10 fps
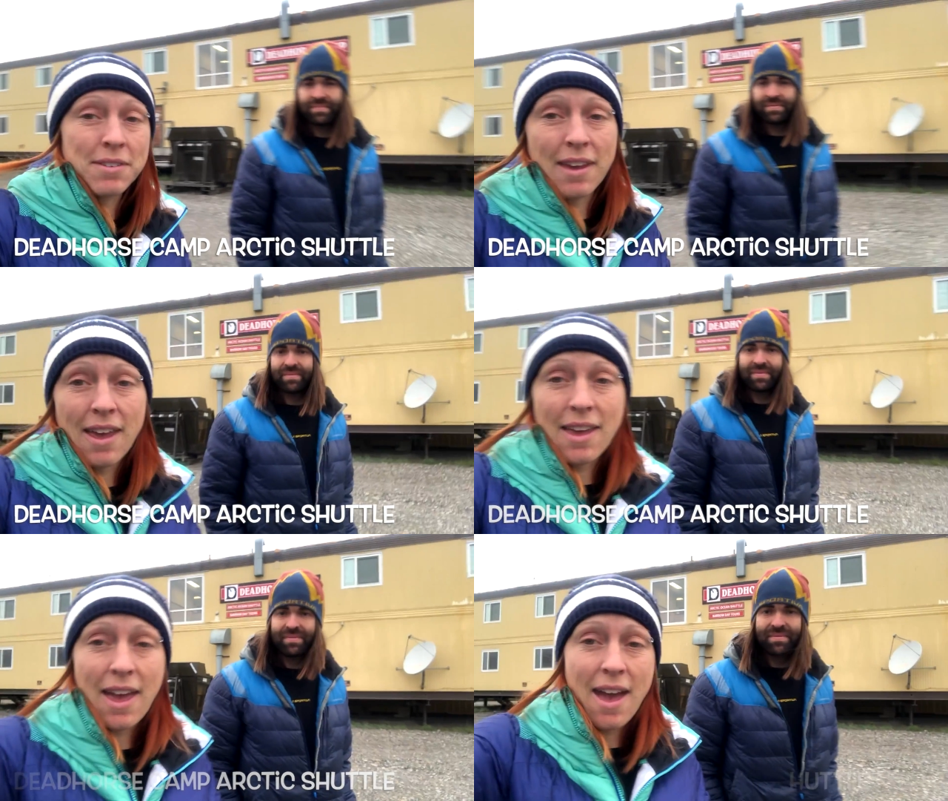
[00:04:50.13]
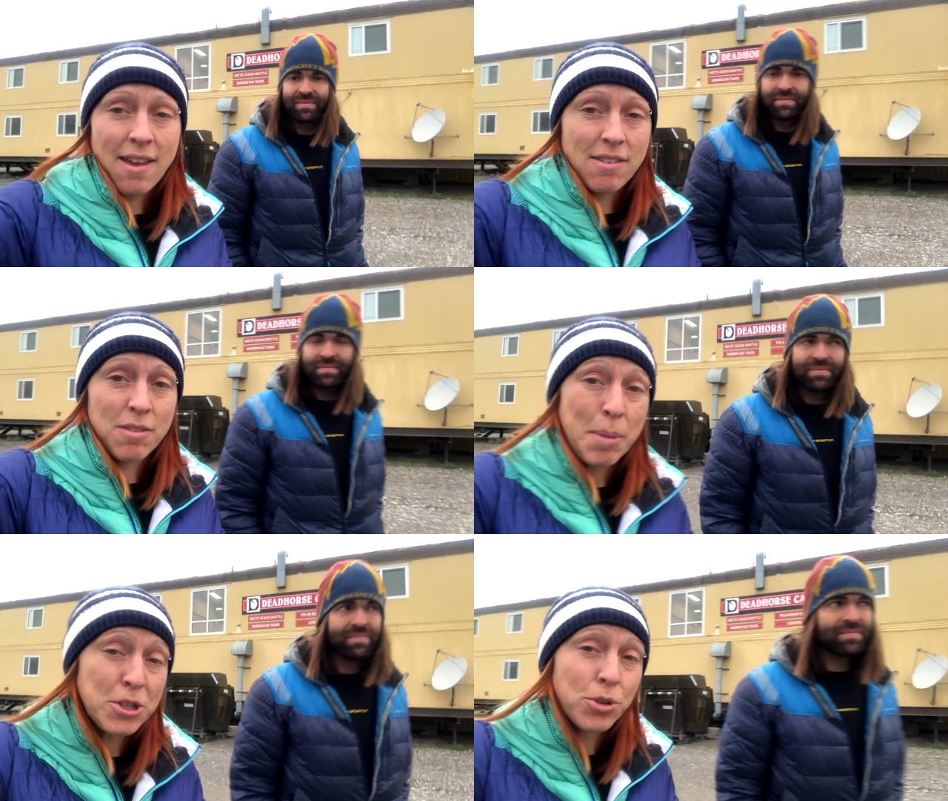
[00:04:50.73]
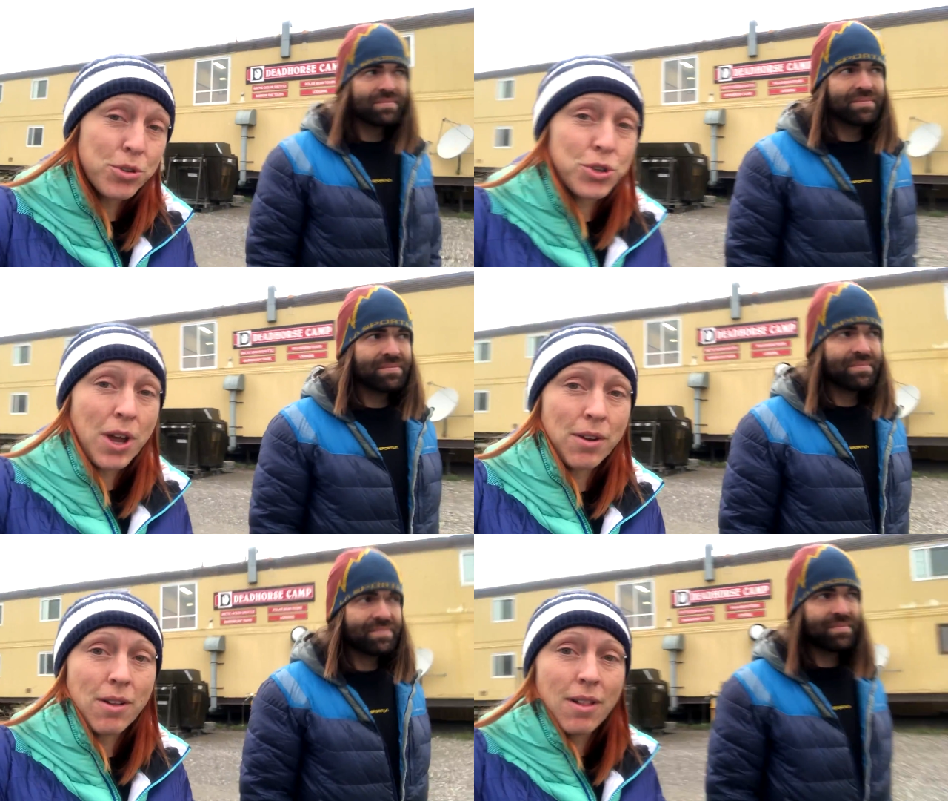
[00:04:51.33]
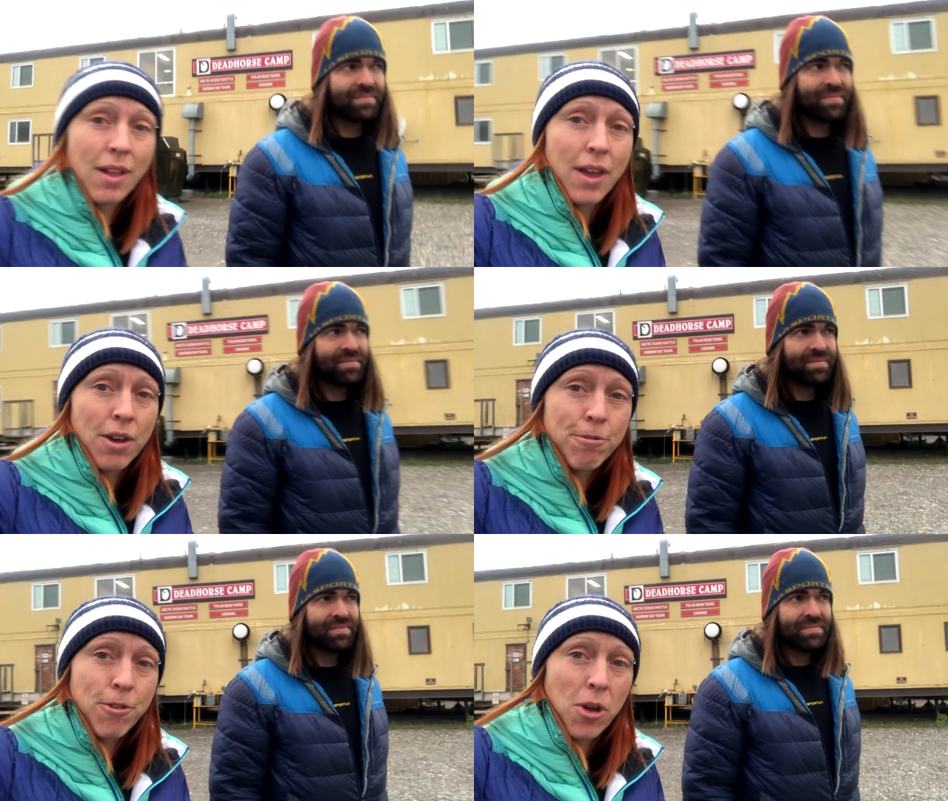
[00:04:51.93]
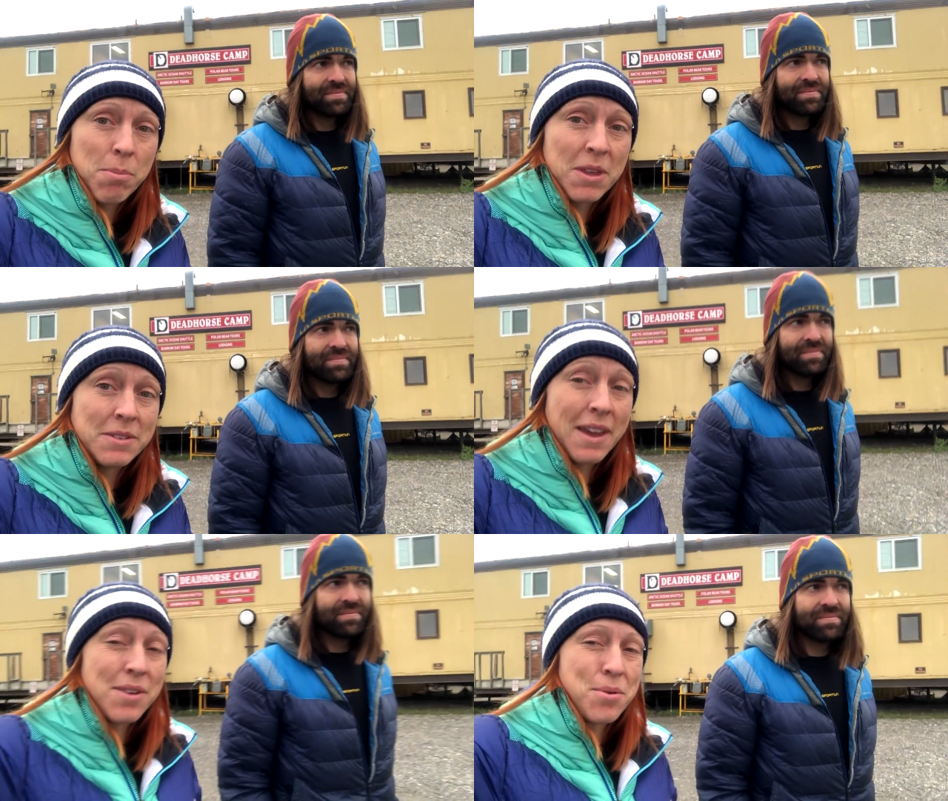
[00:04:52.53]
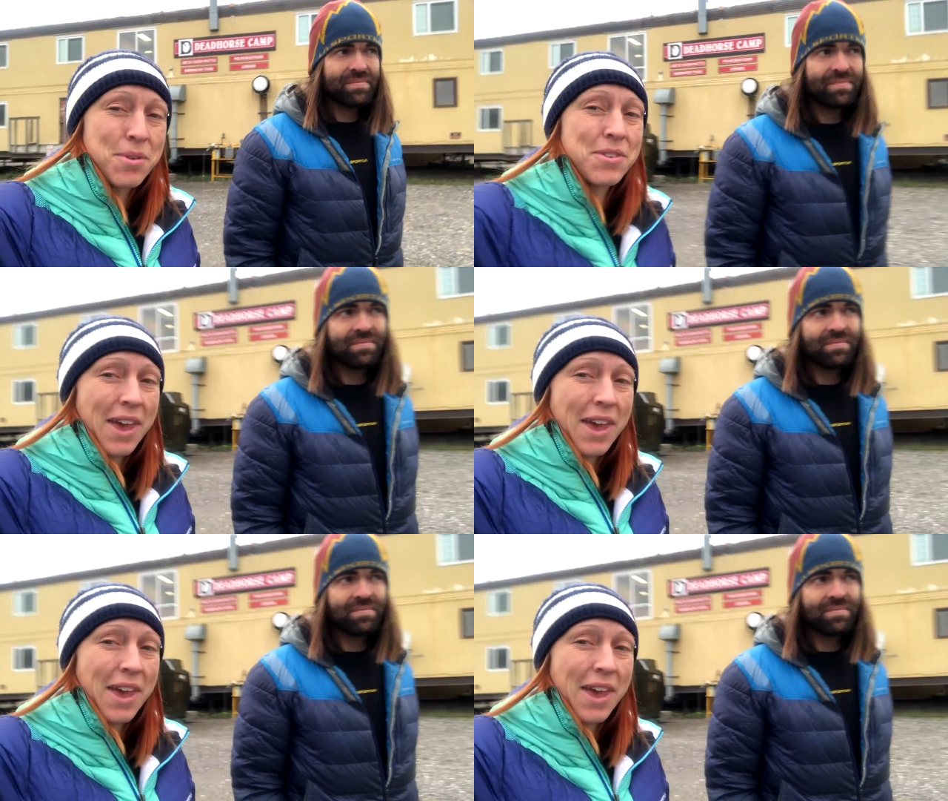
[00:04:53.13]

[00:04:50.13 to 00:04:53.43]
Speaker 1: to take a special shuttle from the Deadhorse